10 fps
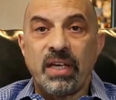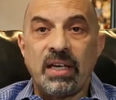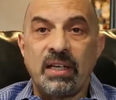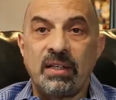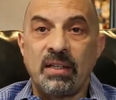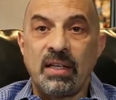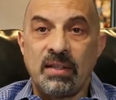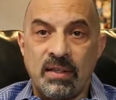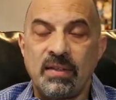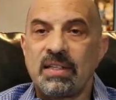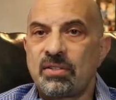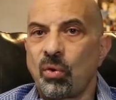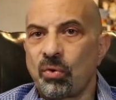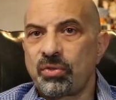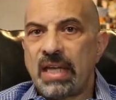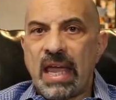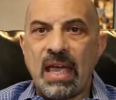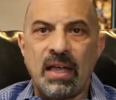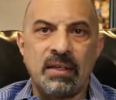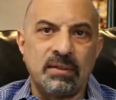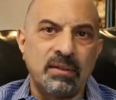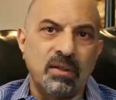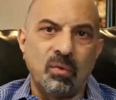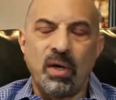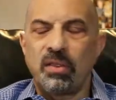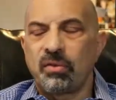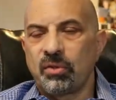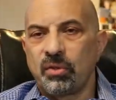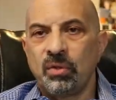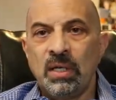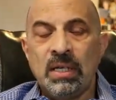and then this whole scan went through.